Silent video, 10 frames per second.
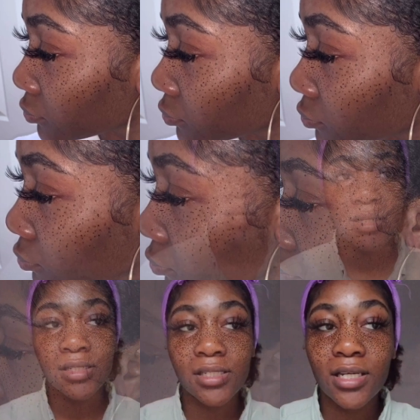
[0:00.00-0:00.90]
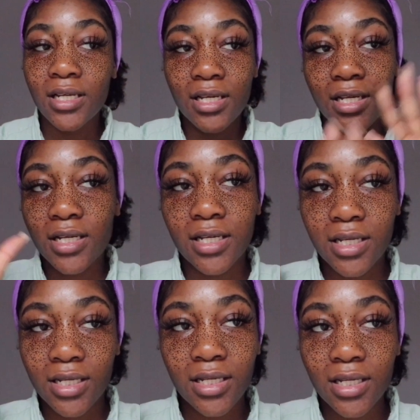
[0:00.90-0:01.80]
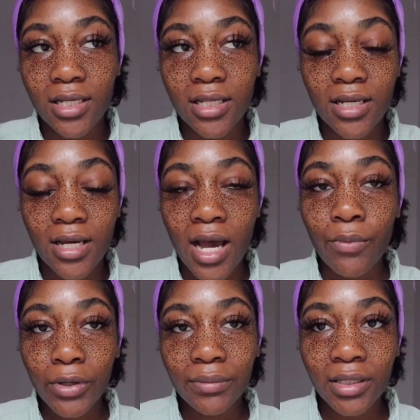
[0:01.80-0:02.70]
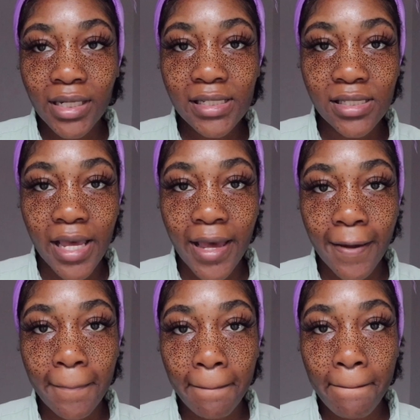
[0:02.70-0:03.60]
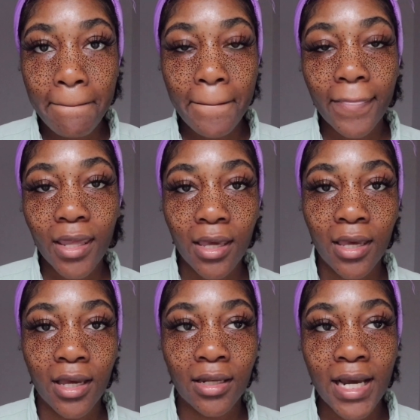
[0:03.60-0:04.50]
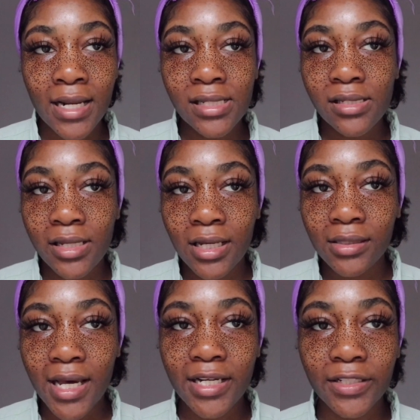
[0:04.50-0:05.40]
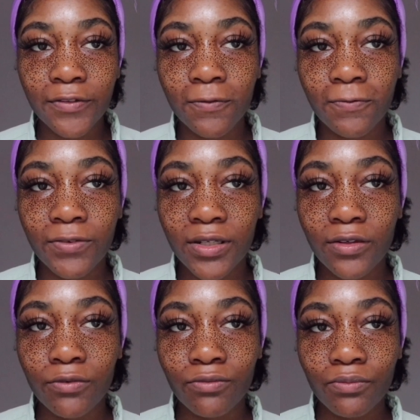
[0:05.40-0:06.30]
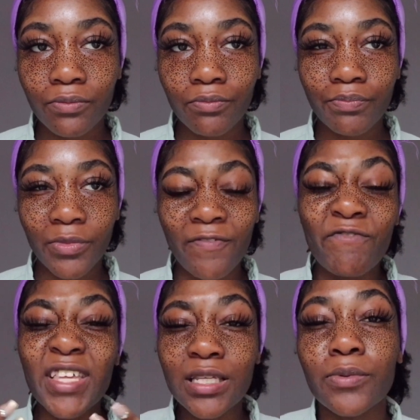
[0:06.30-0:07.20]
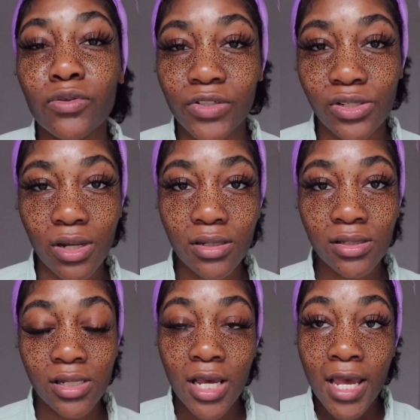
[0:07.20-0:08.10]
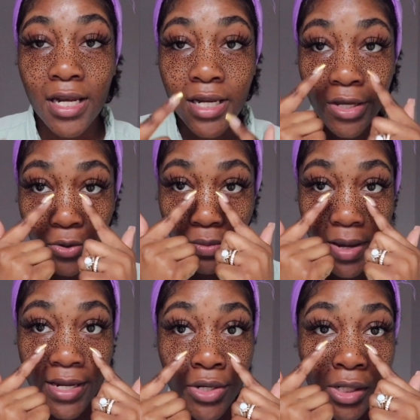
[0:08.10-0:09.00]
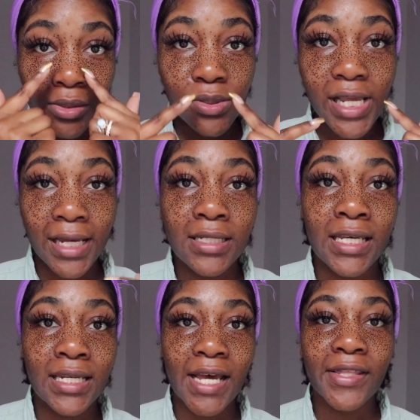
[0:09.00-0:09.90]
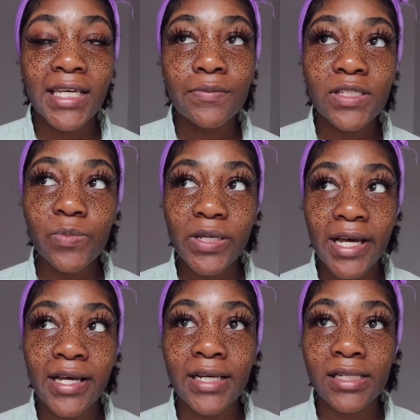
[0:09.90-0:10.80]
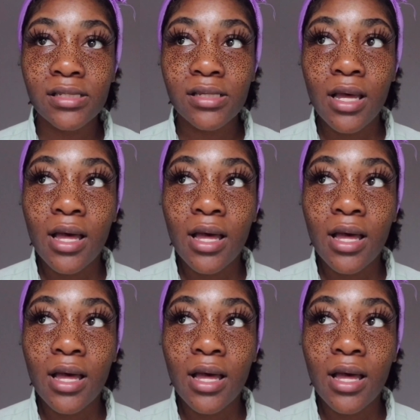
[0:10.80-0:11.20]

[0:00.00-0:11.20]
And I woke up the next day and I didn't see a lot of visible results. Now on my nose I did, and I think it was because